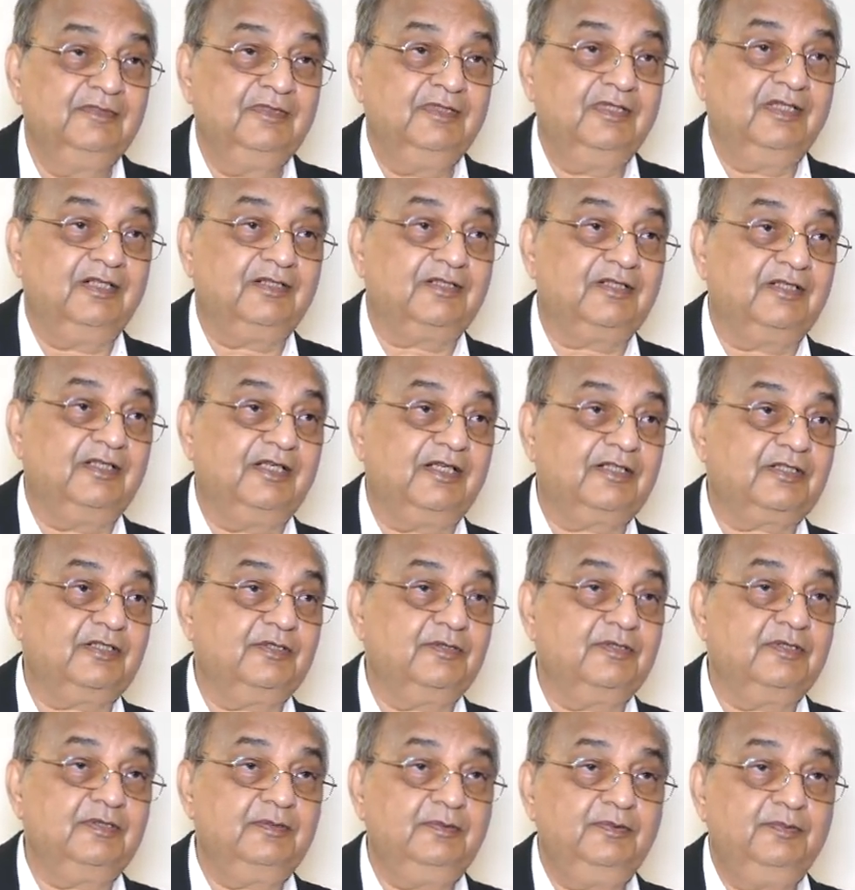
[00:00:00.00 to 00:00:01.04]

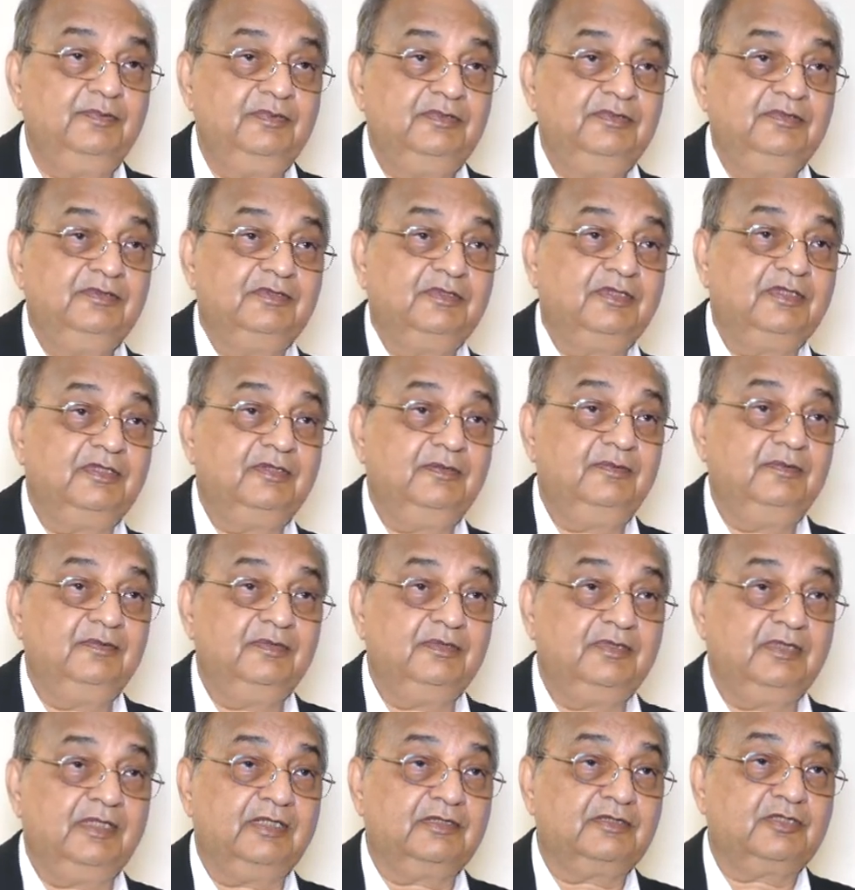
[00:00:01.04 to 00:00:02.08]

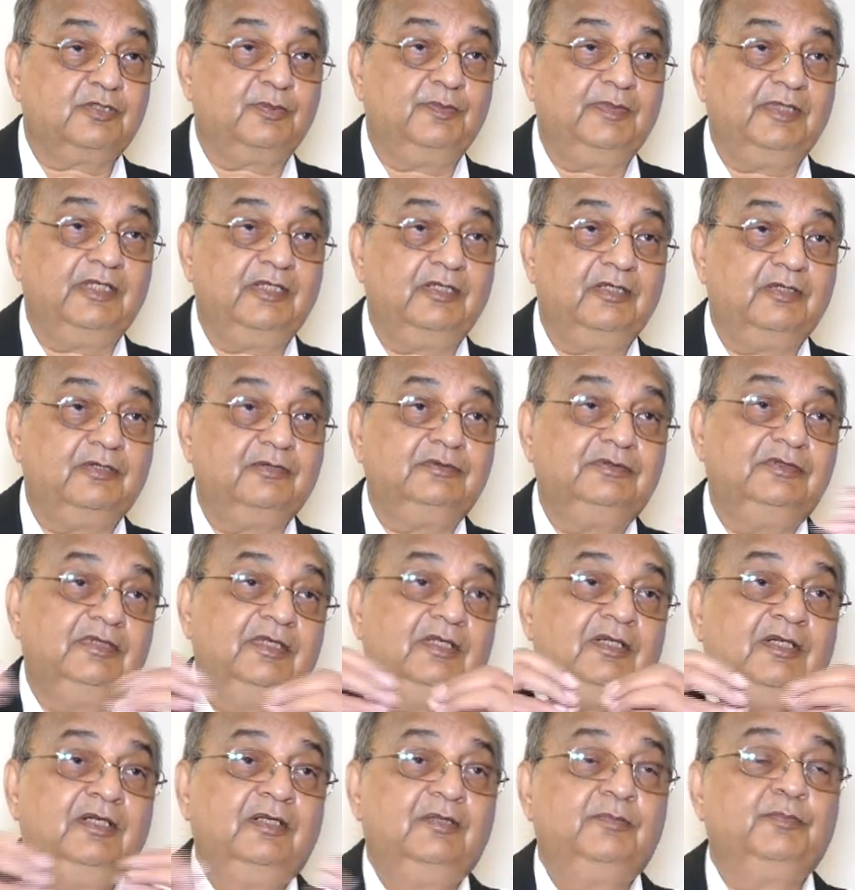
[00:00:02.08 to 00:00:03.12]
Atelectasis, lungs, small lungs
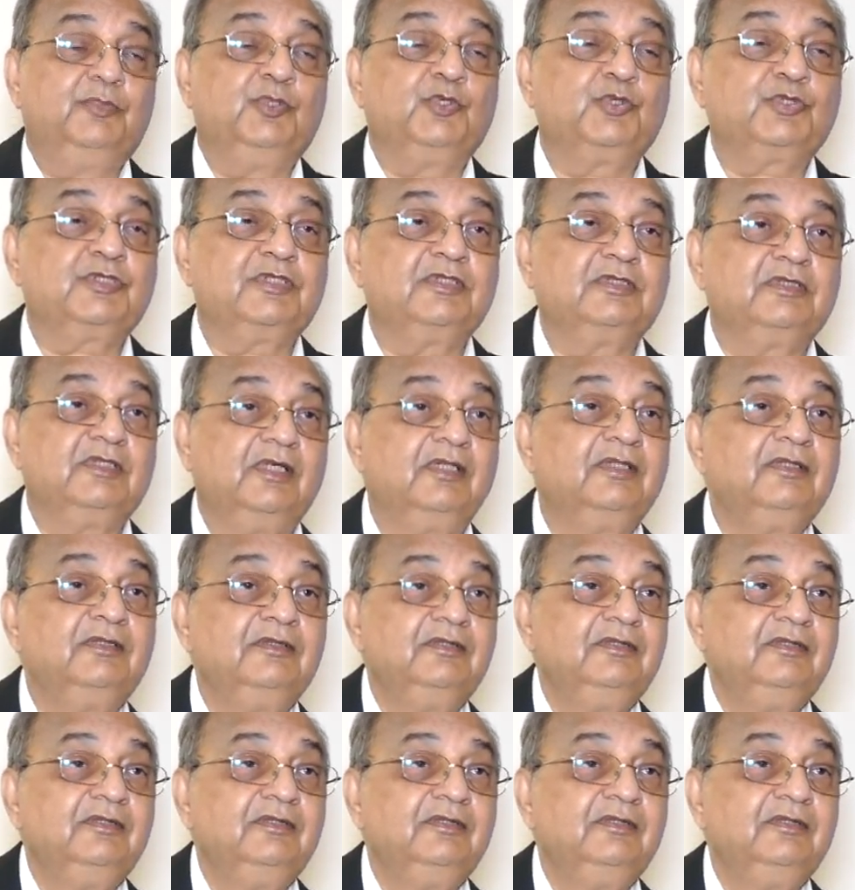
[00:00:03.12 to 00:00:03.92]
portions are